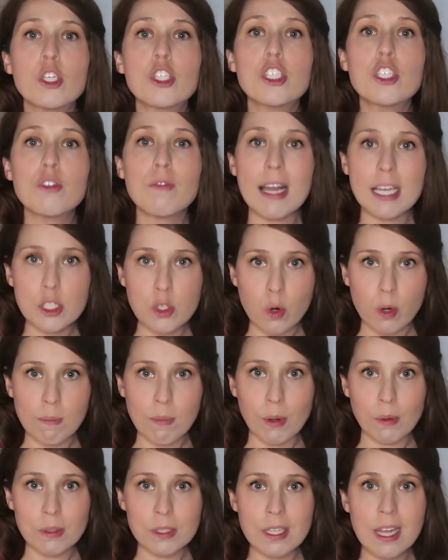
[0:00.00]
stress
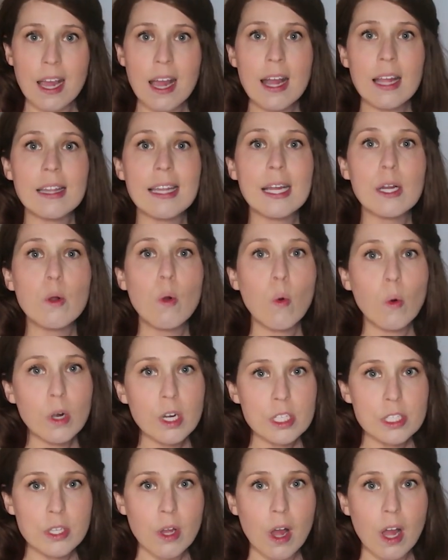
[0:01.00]
hormones like
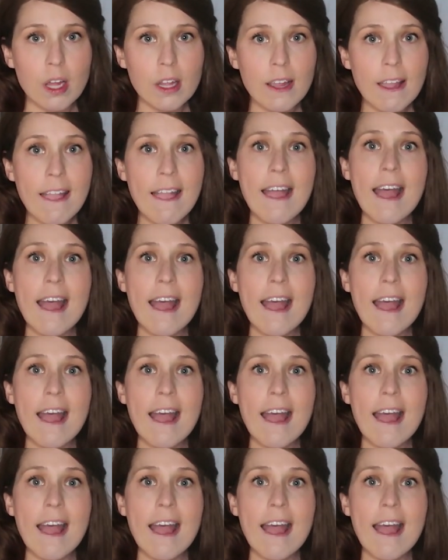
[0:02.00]
cortisol,